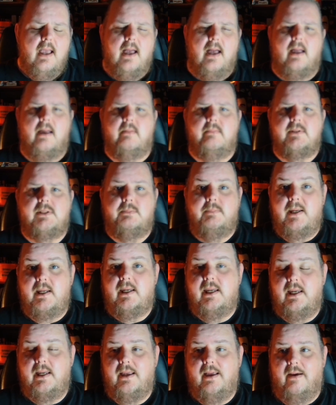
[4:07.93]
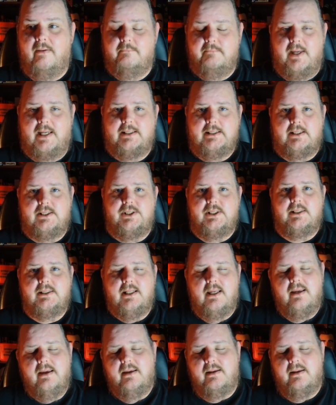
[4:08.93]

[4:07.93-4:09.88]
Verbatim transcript: Um, speaking of messages,